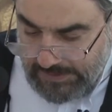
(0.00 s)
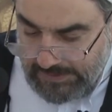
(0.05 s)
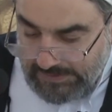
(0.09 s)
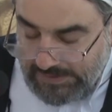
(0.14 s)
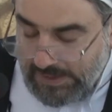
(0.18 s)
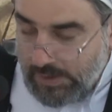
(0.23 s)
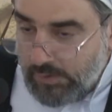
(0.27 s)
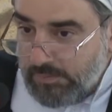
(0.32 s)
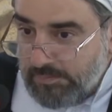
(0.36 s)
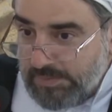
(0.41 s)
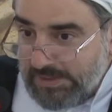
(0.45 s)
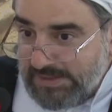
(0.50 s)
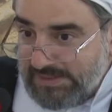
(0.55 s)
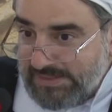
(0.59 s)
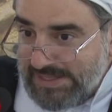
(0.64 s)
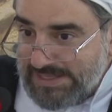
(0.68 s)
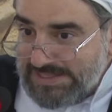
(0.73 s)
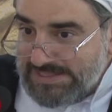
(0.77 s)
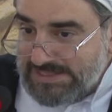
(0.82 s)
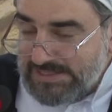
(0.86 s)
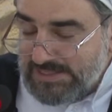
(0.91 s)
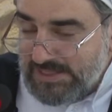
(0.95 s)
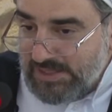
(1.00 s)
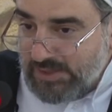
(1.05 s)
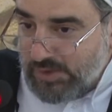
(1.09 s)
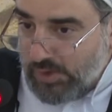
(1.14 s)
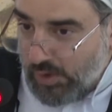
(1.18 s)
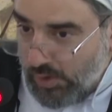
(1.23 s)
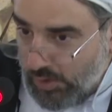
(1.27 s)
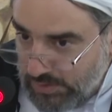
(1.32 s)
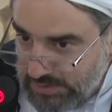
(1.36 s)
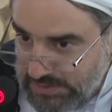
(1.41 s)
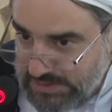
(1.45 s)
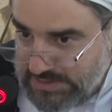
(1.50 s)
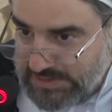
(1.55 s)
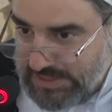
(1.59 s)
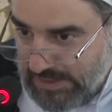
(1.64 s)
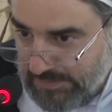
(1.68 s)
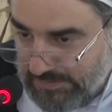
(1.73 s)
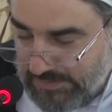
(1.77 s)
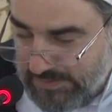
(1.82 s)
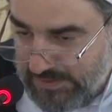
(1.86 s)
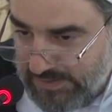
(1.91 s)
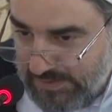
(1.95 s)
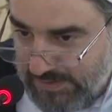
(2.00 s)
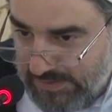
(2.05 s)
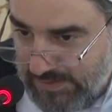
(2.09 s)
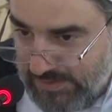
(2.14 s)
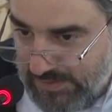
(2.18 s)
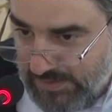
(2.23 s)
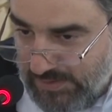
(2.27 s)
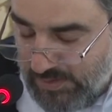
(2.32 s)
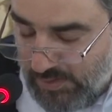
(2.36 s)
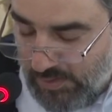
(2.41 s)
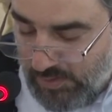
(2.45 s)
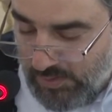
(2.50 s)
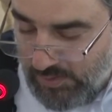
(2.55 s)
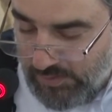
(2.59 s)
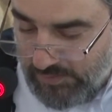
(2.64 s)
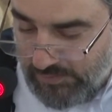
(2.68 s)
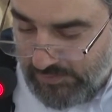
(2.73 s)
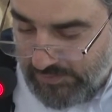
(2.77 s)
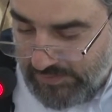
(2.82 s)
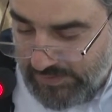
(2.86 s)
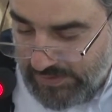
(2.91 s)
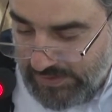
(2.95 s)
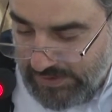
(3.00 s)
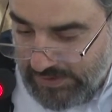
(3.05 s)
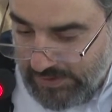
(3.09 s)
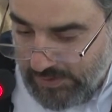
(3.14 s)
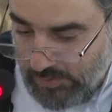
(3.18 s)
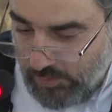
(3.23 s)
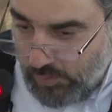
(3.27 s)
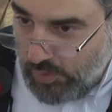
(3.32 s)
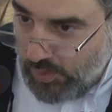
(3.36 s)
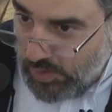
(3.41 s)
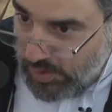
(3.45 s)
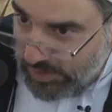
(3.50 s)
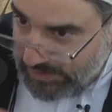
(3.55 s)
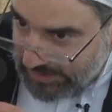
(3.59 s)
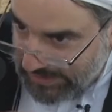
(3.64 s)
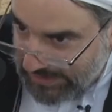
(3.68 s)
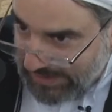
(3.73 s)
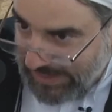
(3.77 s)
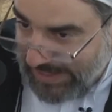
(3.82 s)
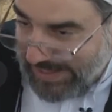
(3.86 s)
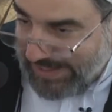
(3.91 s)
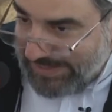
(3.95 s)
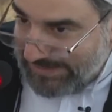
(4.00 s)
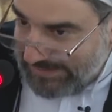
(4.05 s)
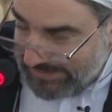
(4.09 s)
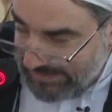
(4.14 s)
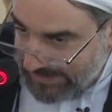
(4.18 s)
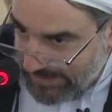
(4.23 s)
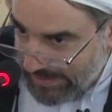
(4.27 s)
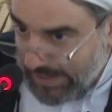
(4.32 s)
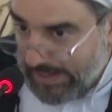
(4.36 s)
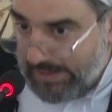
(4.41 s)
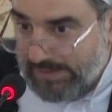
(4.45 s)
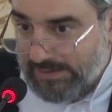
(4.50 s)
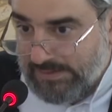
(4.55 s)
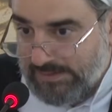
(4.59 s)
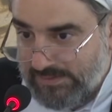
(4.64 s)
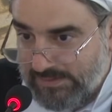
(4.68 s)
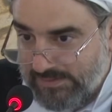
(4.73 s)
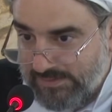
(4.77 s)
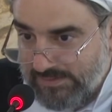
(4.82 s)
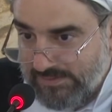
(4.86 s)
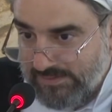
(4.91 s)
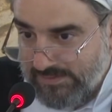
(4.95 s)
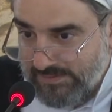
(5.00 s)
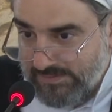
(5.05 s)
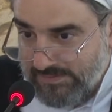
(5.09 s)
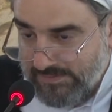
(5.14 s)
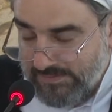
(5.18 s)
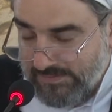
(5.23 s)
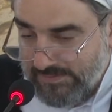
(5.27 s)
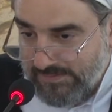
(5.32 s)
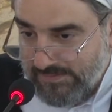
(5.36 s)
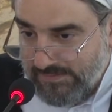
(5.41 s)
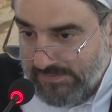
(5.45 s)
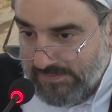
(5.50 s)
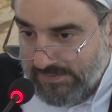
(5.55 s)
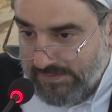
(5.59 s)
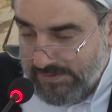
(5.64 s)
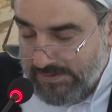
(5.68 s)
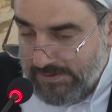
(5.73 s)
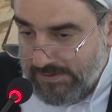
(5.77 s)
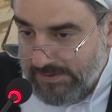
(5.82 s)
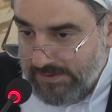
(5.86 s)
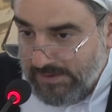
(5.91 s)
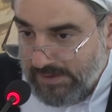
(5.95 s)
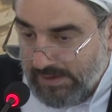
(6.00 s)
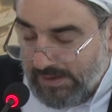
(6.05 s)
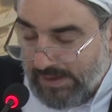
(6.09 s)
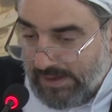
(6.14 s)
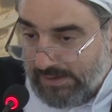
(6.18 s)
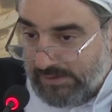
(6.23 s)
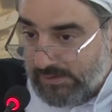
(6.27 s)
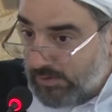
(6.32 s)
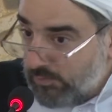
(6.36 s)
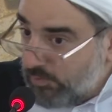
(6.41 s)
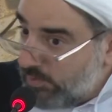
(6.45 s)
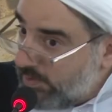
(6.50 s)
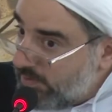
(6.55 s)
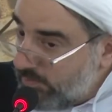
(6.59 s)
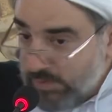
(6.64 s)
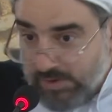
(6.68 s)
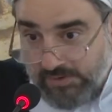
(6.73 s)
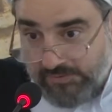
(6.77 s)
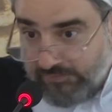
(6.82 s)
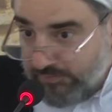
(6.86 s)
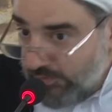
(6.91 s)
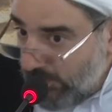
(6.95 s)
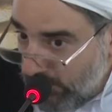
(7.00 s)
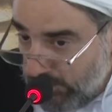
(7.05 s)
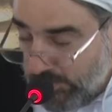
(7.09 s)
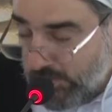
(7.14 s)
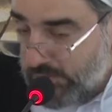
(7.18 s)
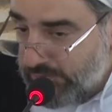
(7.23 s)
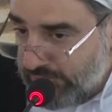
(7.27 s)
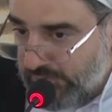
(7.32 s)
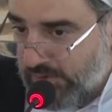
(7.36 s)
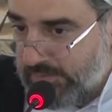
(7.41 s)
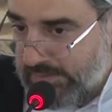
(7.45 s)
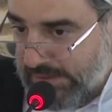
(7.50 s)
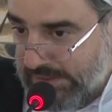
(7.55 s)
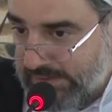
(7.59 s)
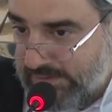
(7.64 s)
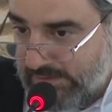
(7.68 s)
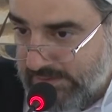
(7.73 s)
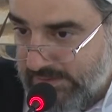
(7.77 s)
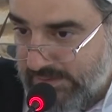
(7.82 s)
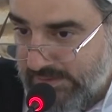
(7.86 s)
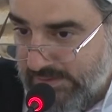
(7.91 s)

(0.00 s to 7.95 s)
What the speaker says: Now, but this concept of working hand in hand, and we're far off from it,